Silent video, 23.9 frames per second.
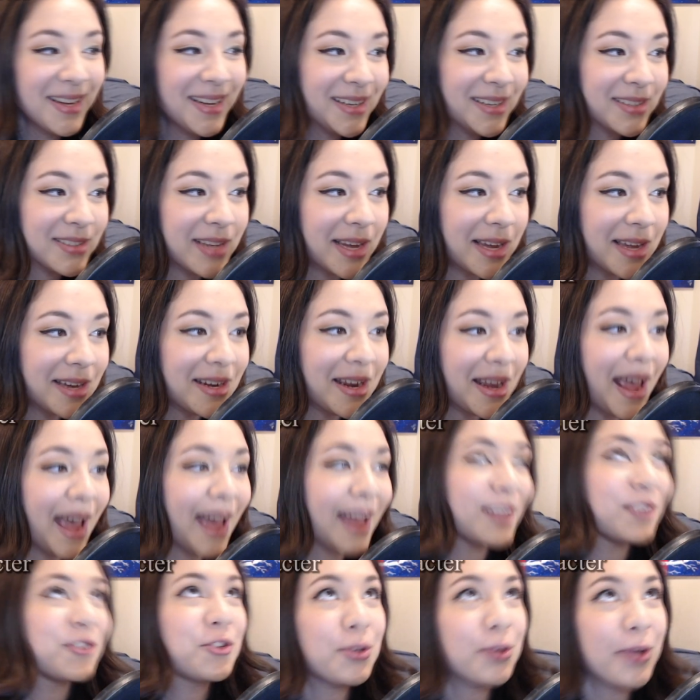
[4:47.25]
Take an
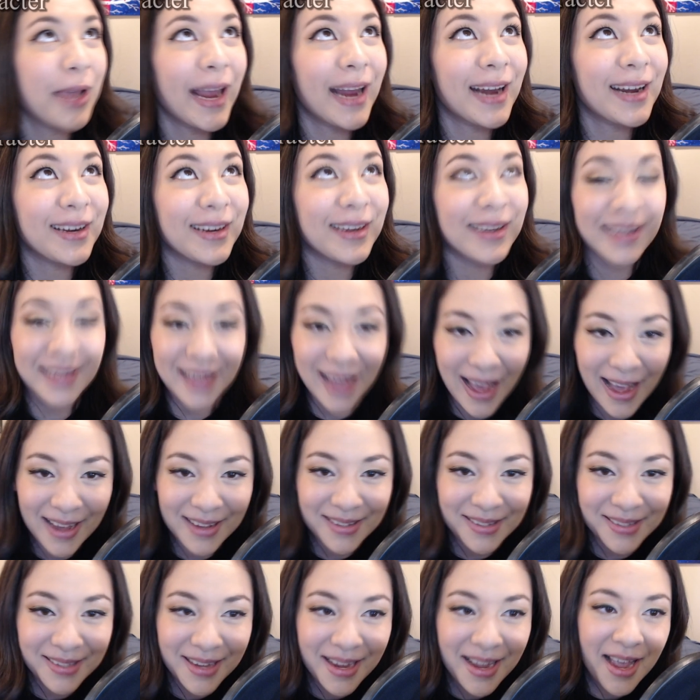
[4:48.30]
educated
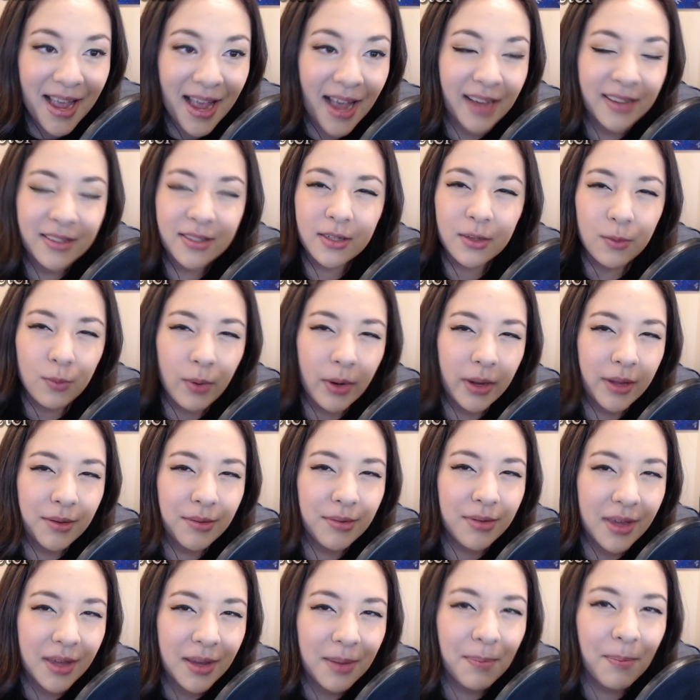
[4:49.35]
guess as to what you
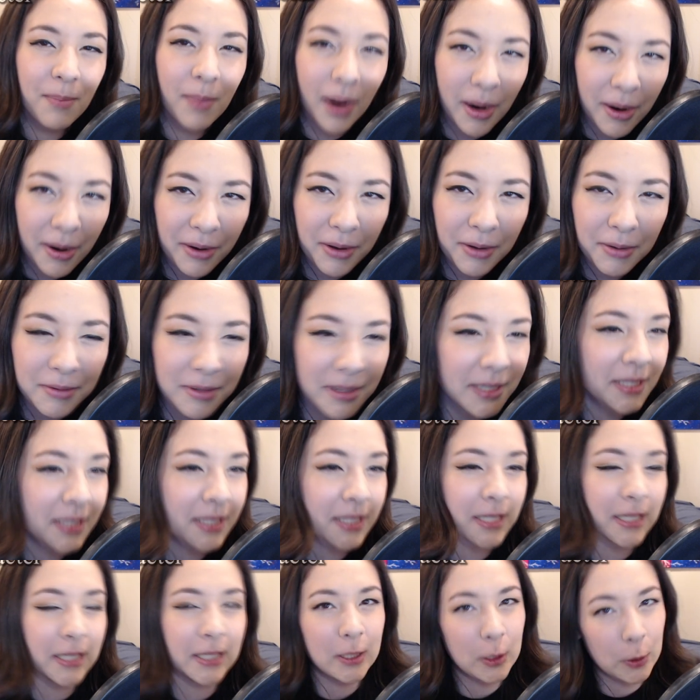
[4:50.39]
think Mario
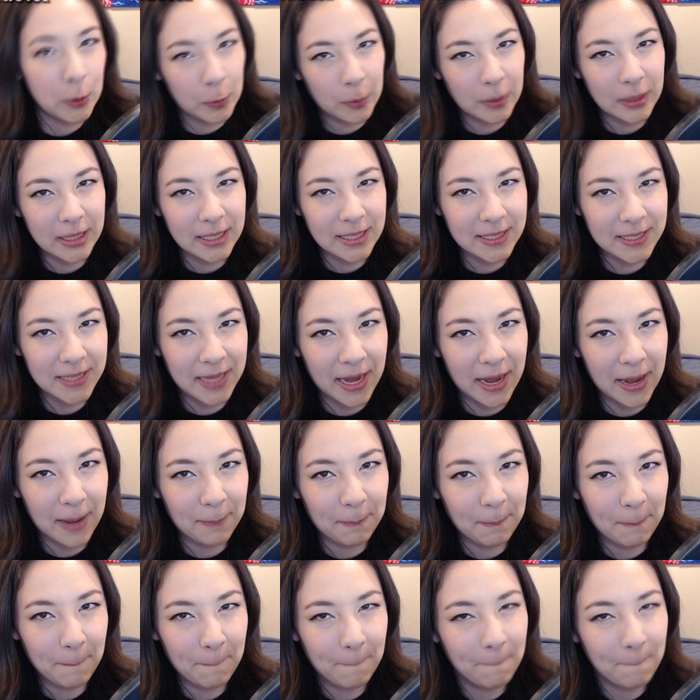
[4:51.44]
needs to do in this game.